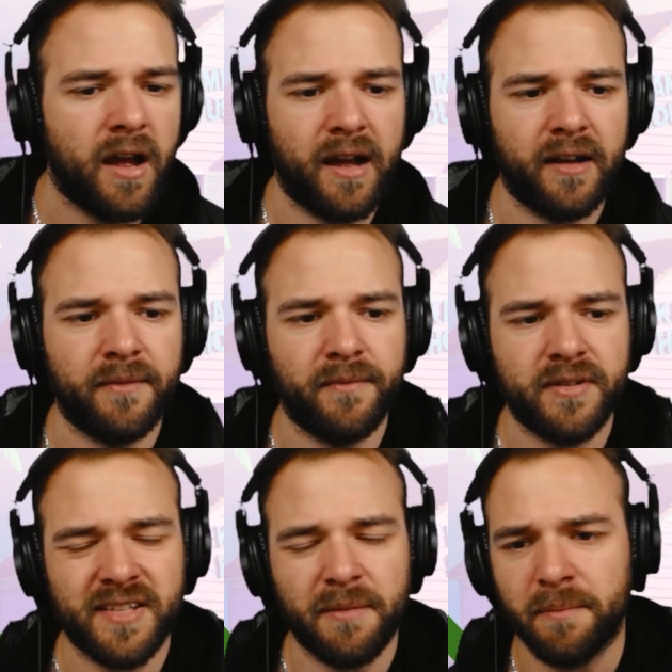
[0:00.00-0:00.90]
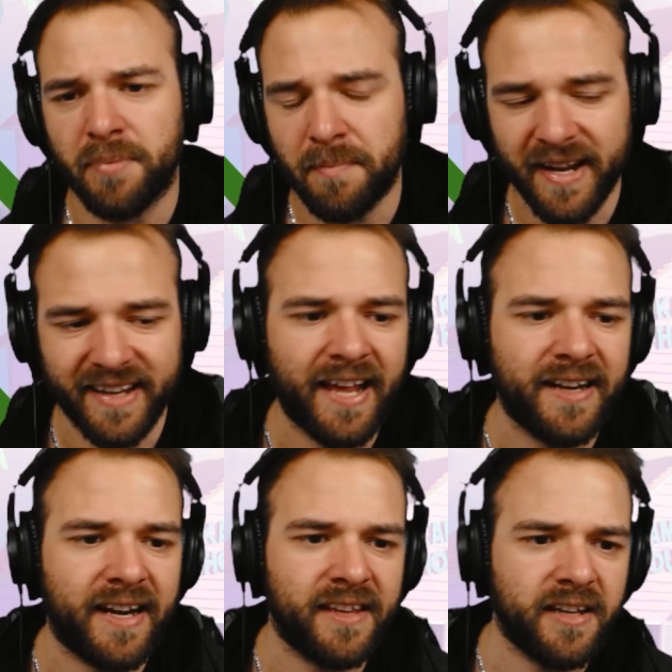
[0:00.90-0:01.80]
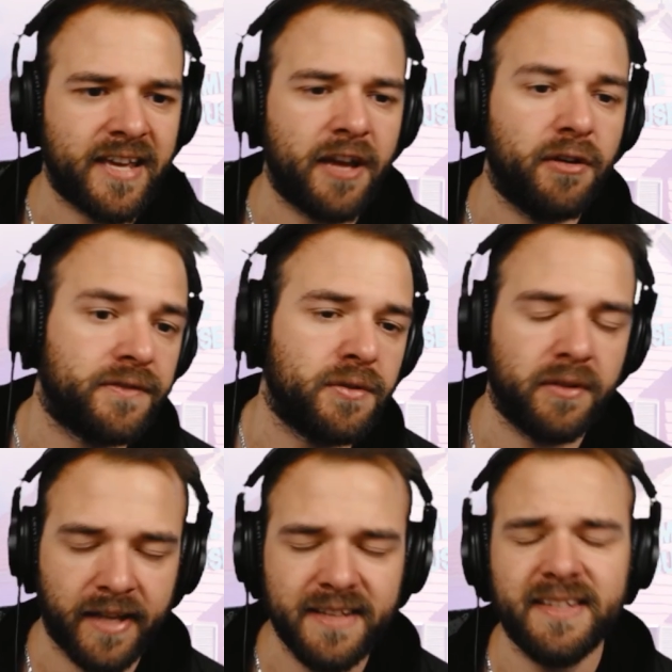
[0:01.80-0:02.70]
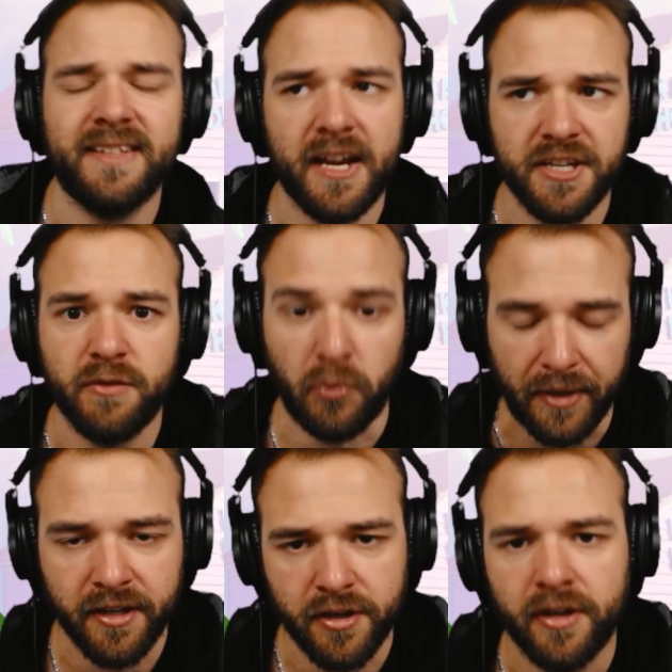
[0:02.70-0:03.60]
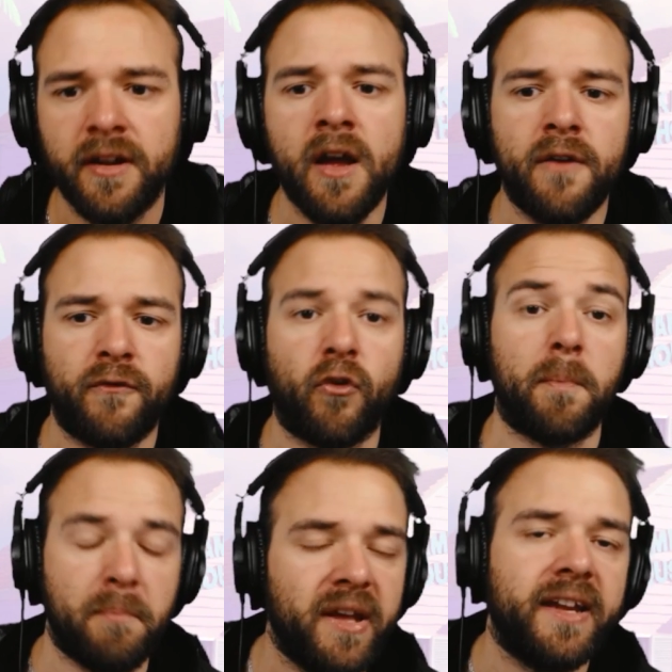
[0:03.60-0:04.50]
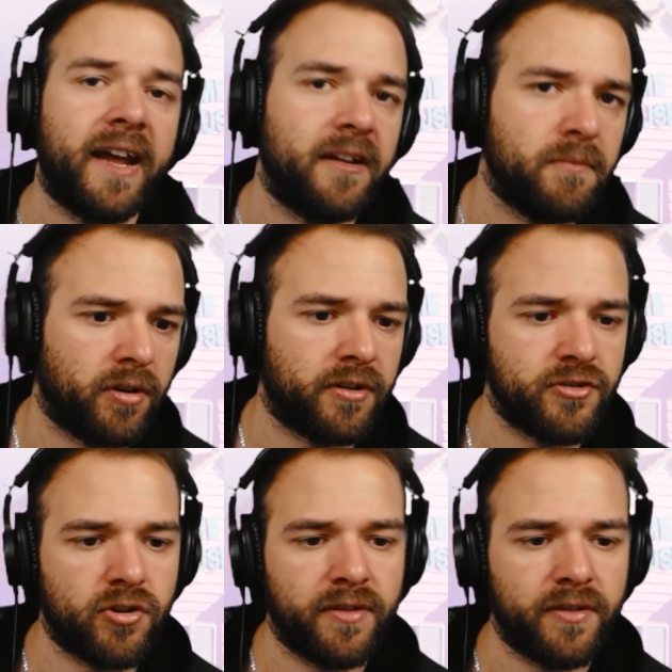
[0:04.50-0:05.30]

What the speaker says: Some of them put back in hand. I think a KO of 2 or less is actually really good for mitigating board control.